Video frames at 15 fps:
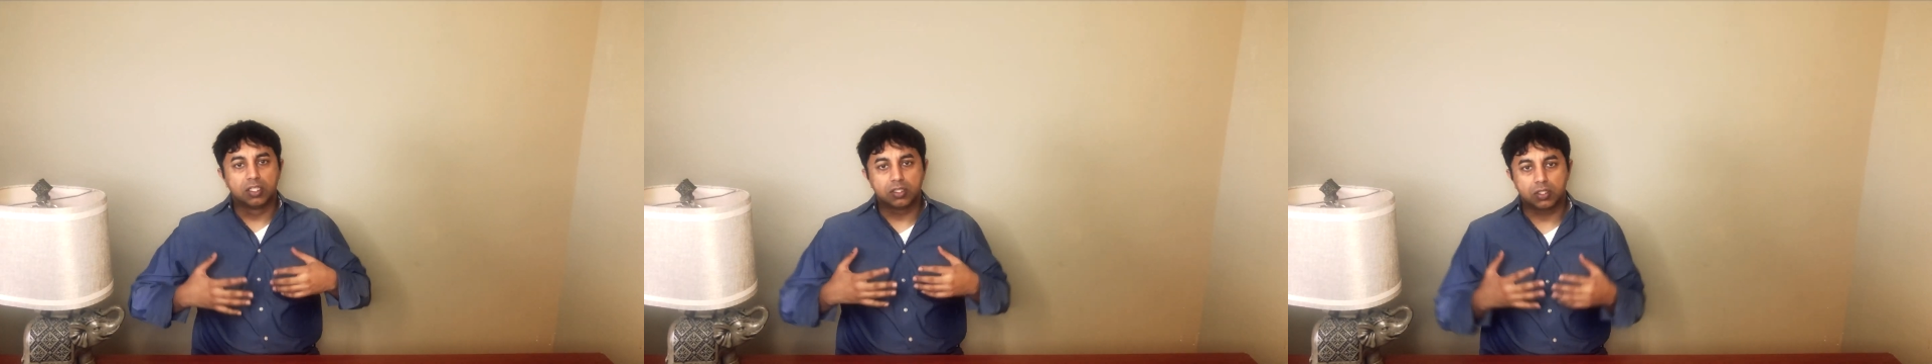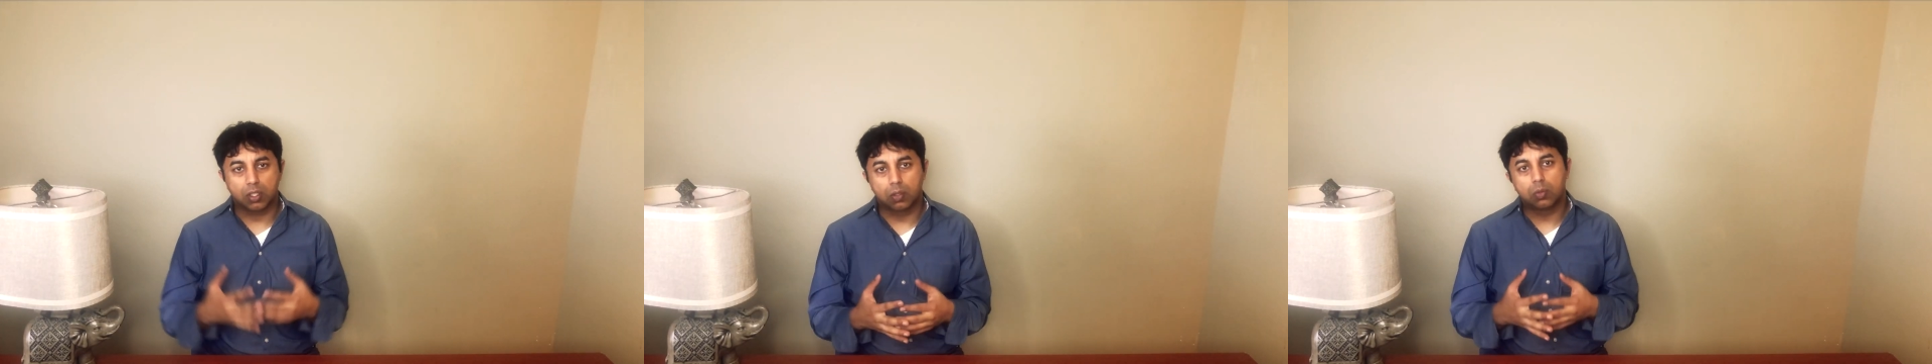
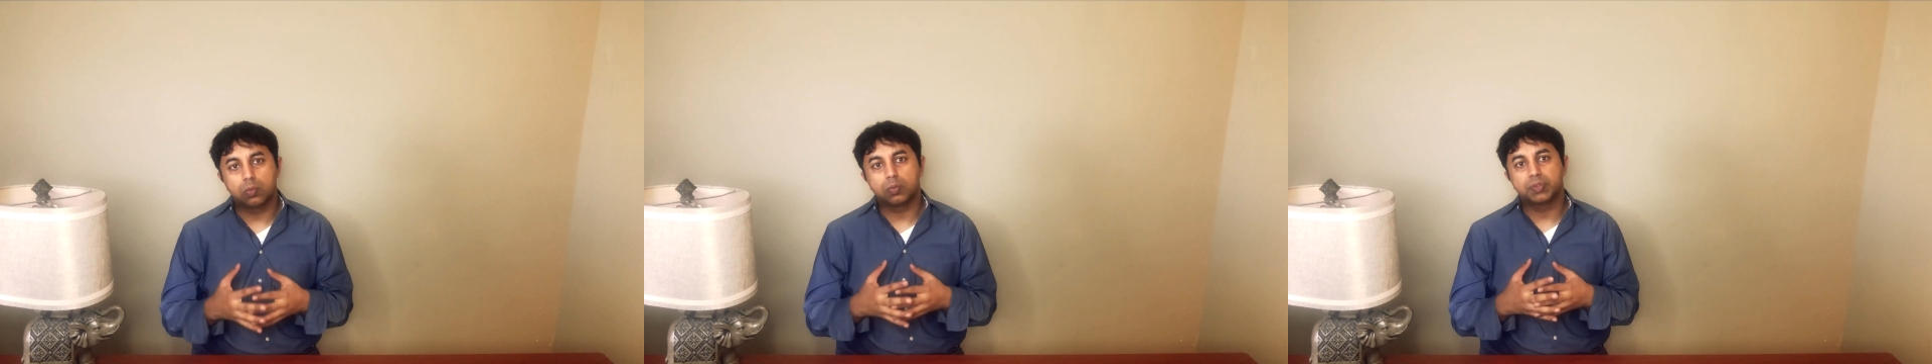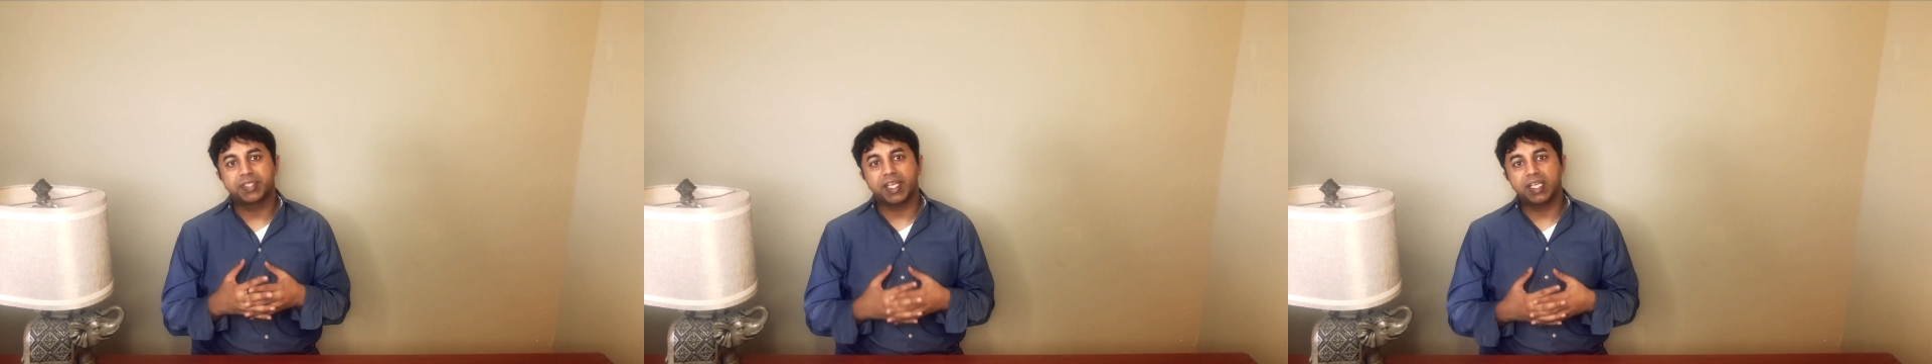
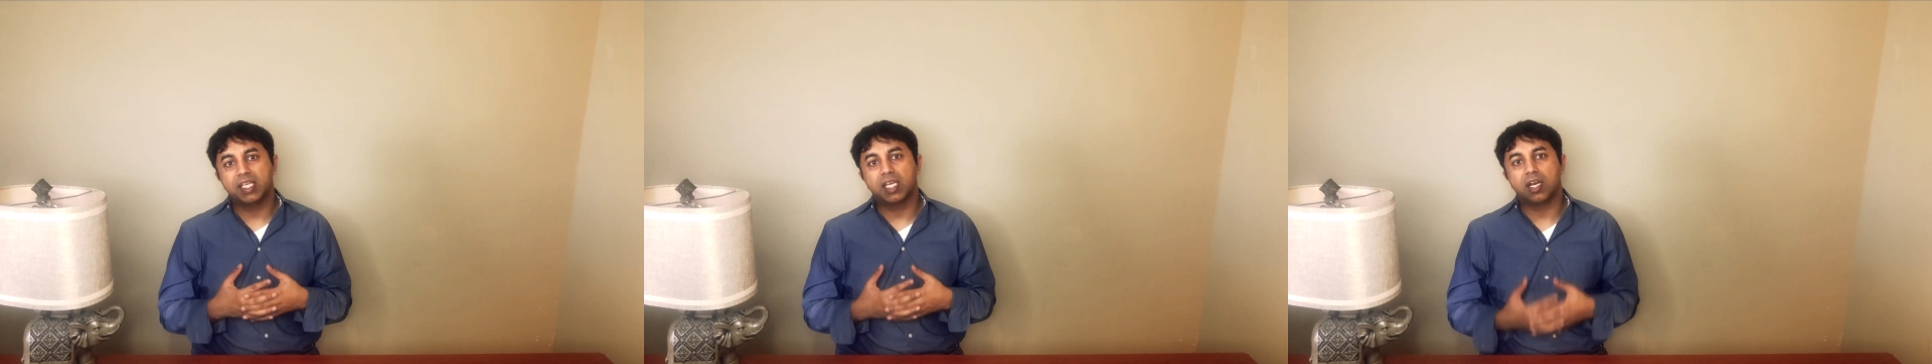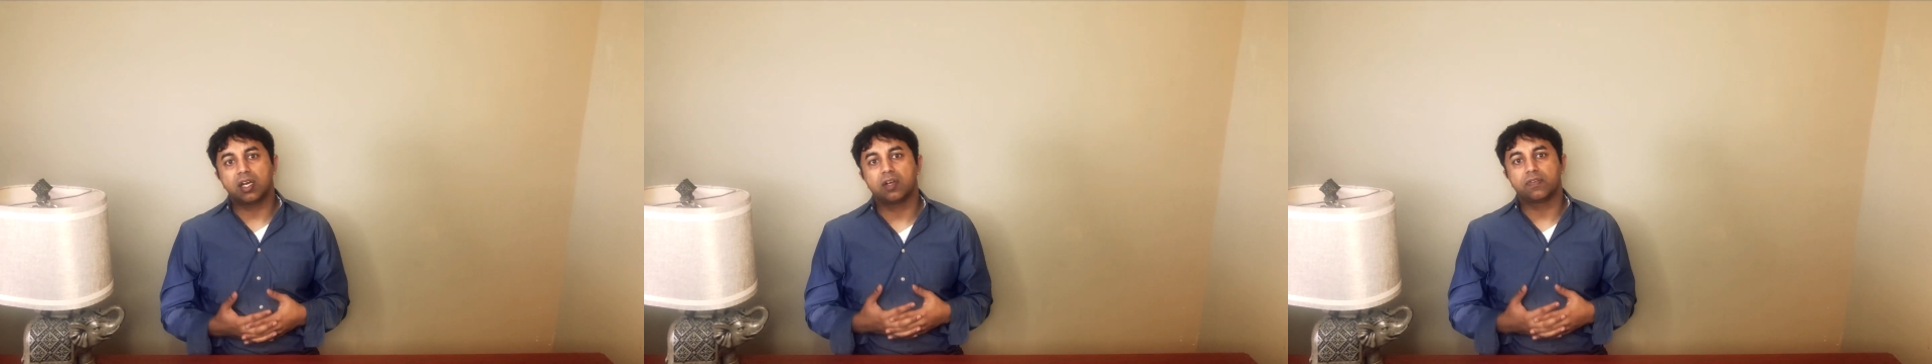don't take
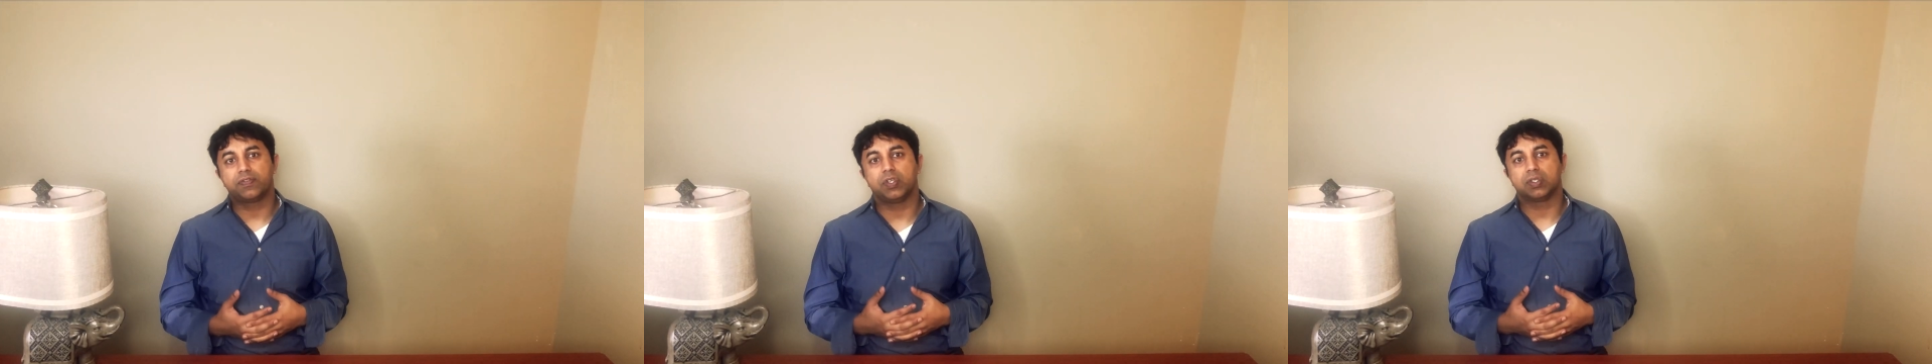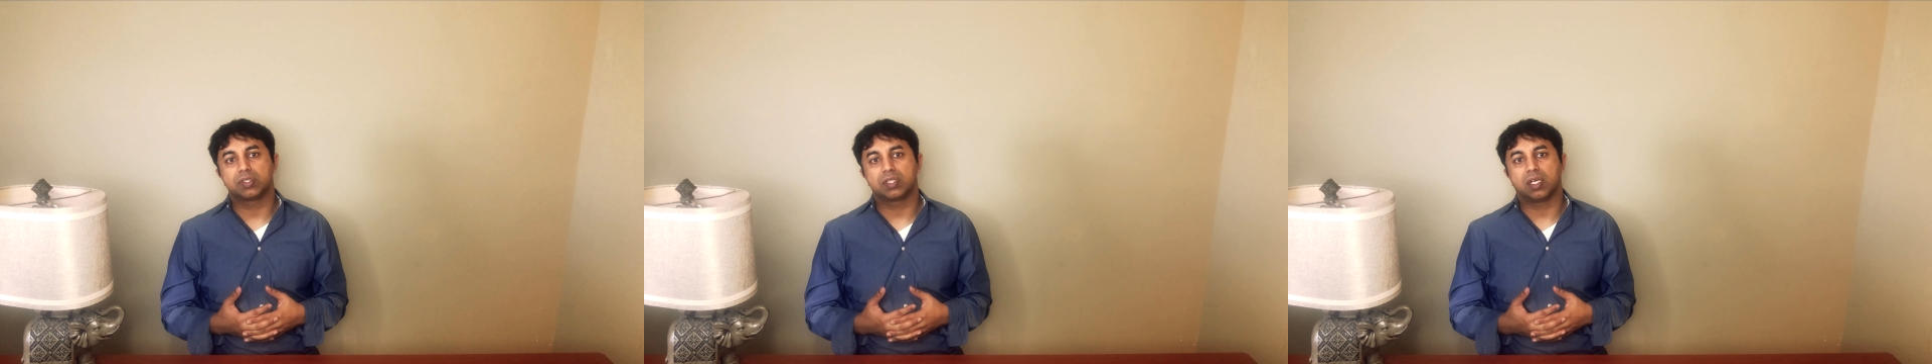care of
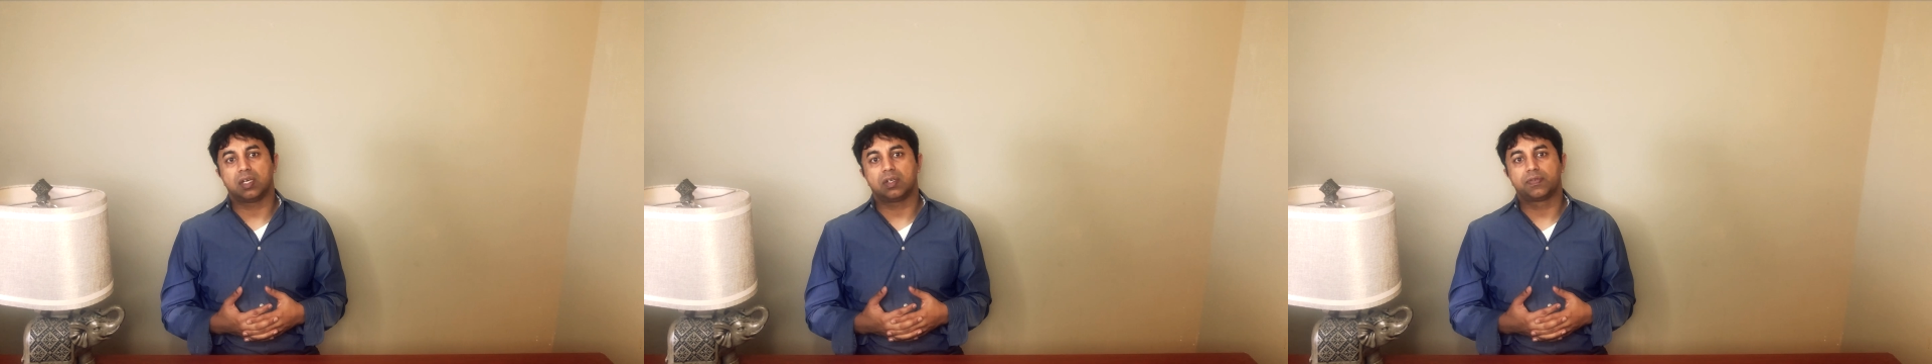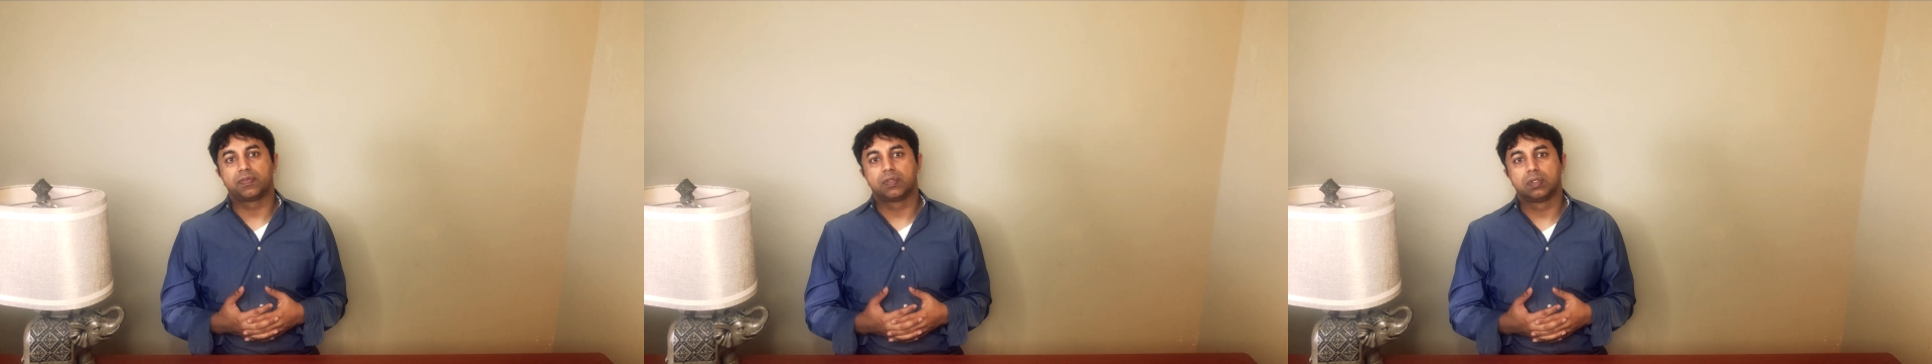
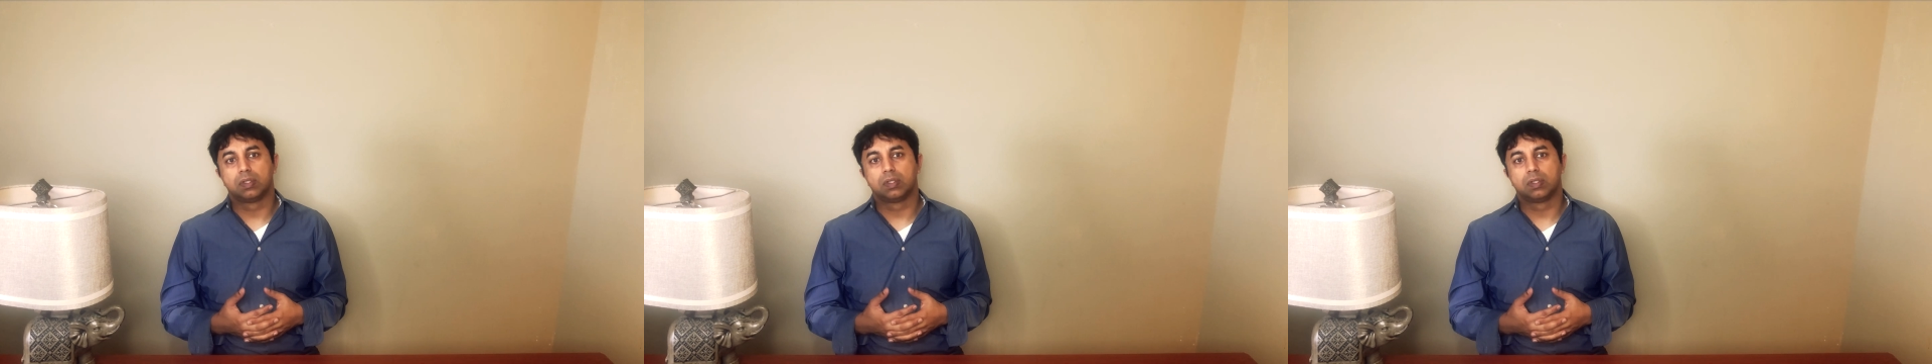yourself